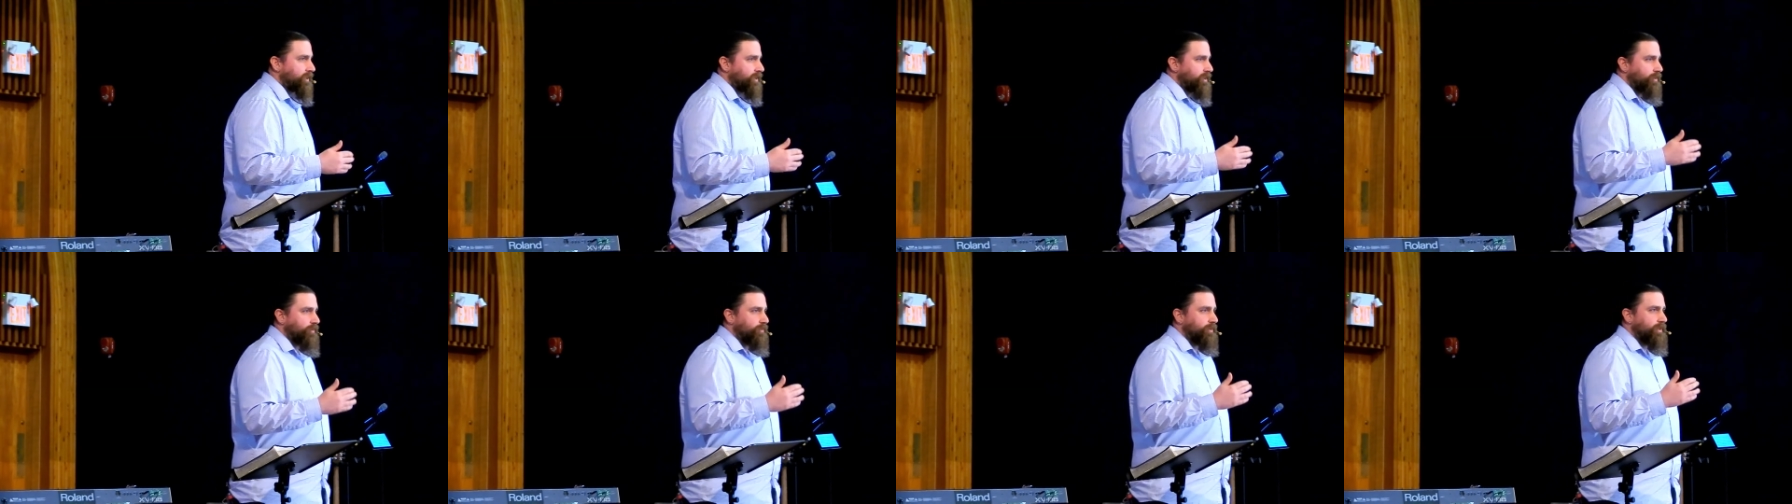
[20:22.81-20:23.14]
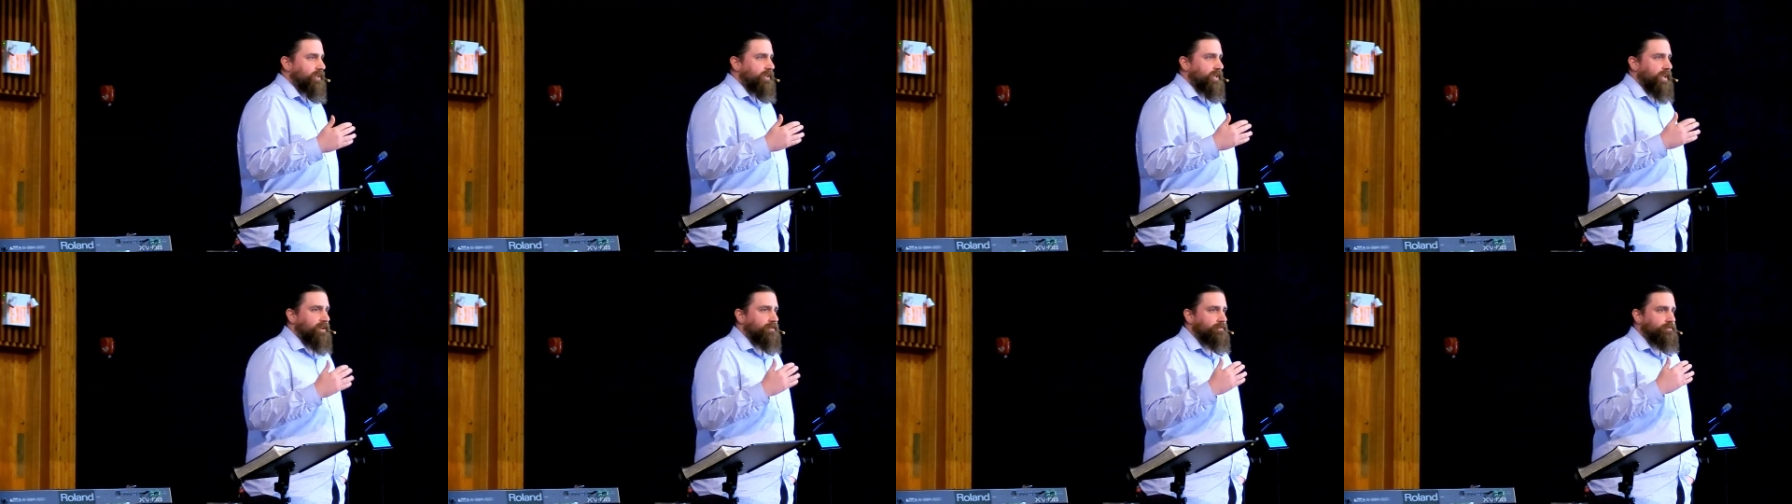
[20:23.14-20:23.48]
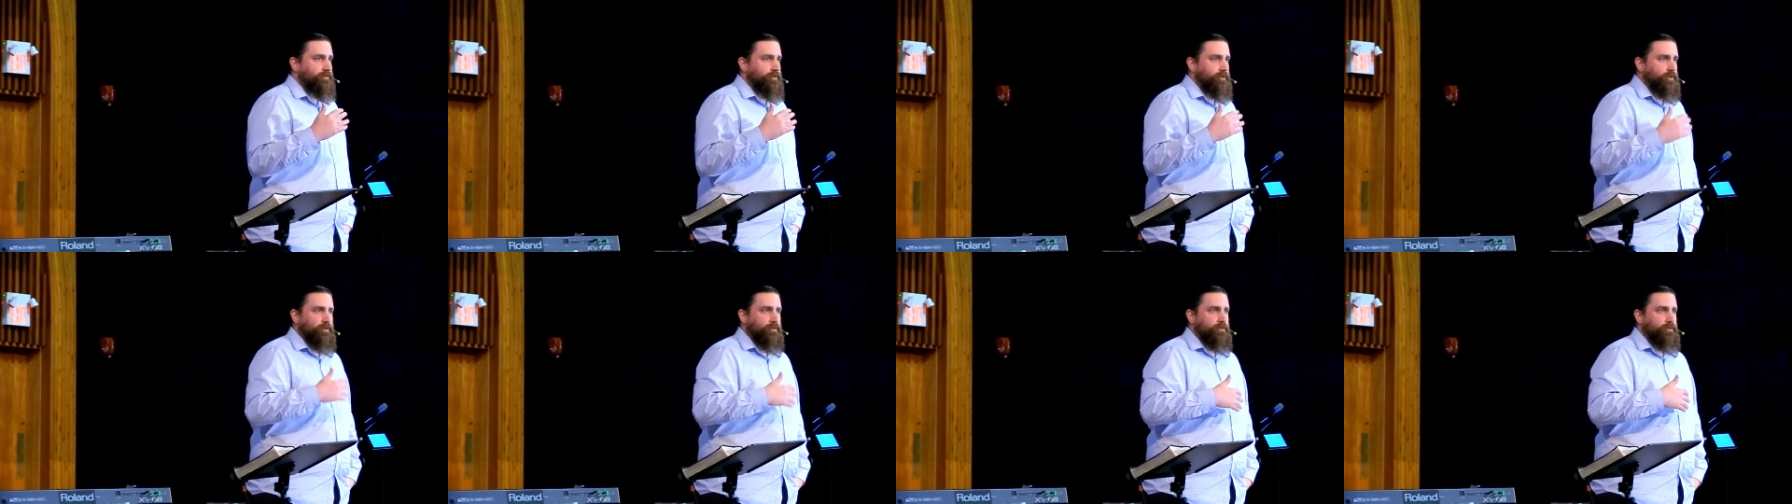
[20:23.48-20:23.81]
we have
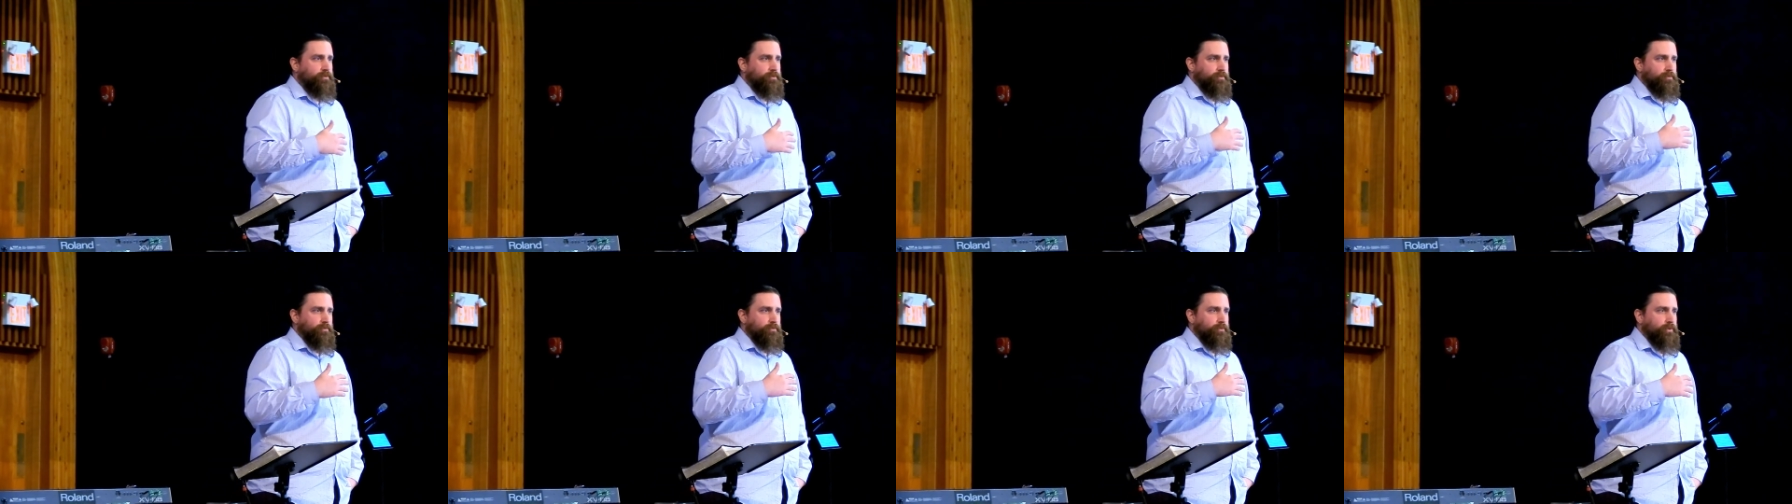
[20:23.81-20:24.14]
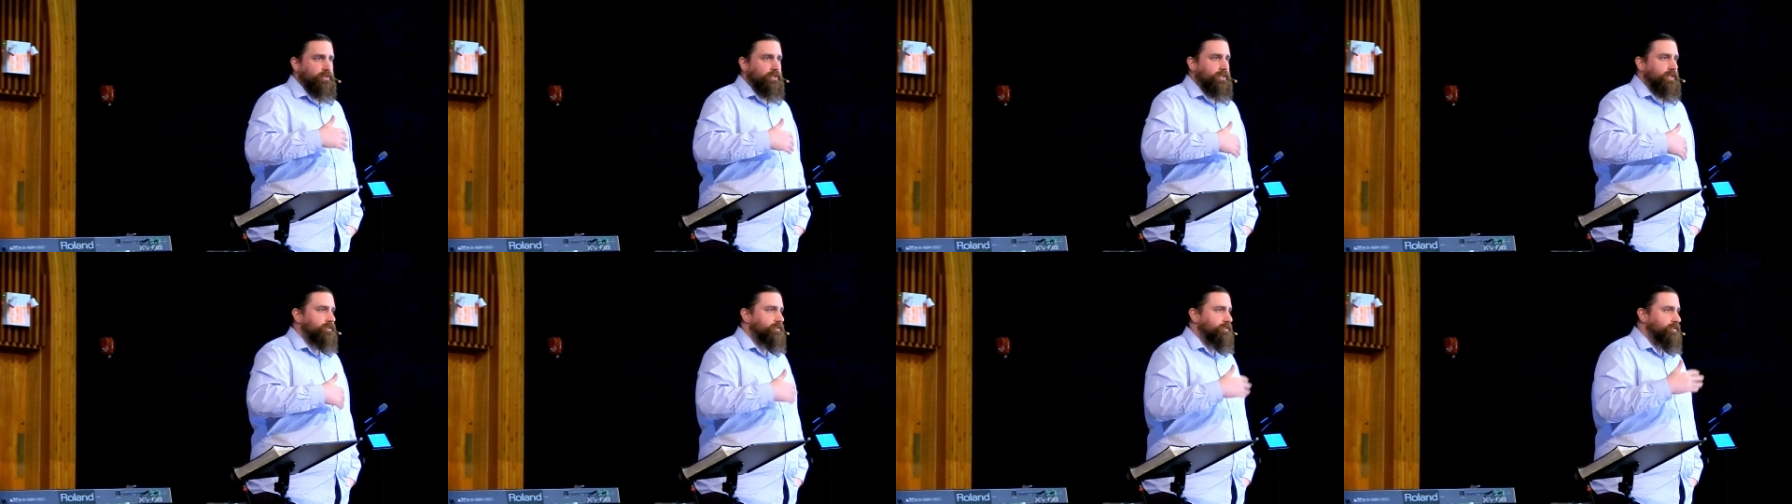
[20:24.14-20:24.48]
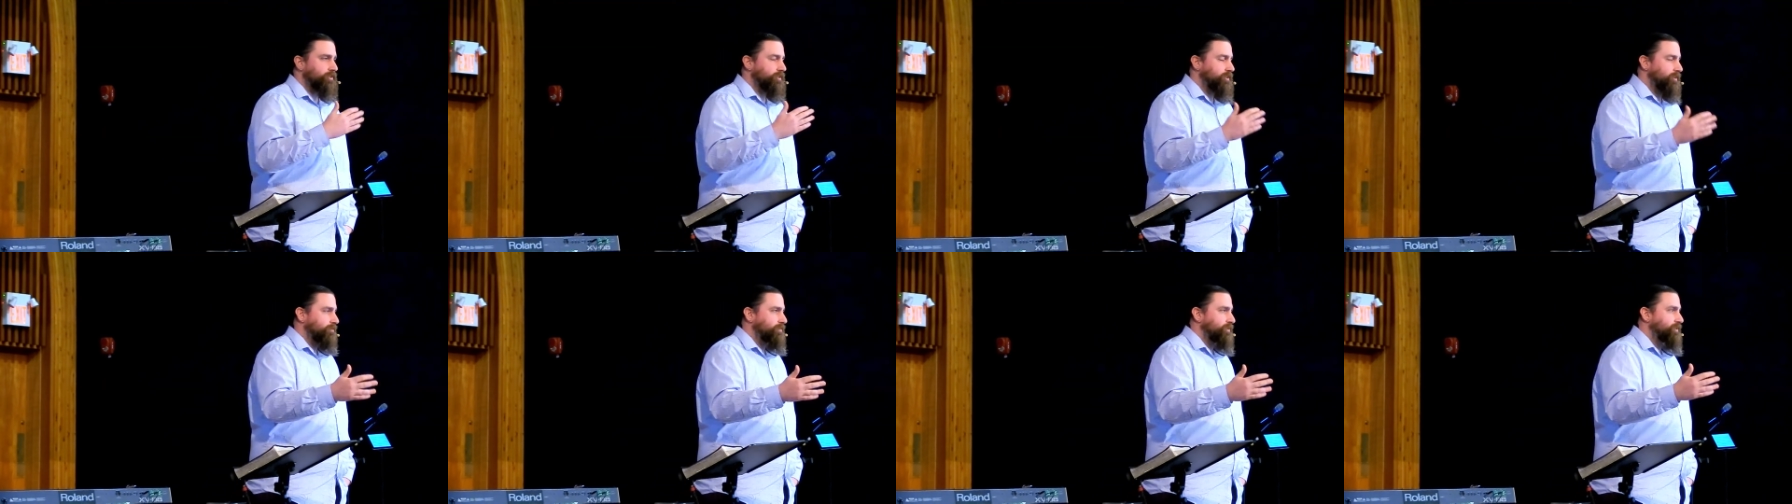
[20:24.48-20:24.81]
no
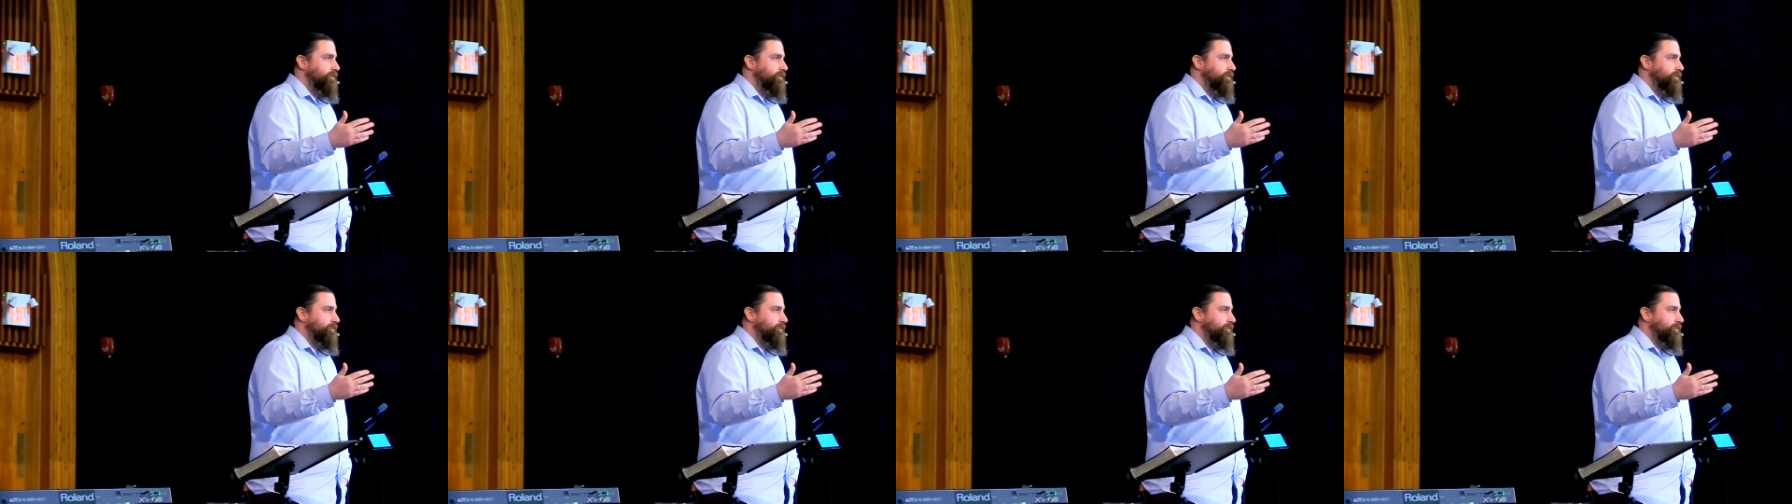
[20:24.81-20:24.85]
relationship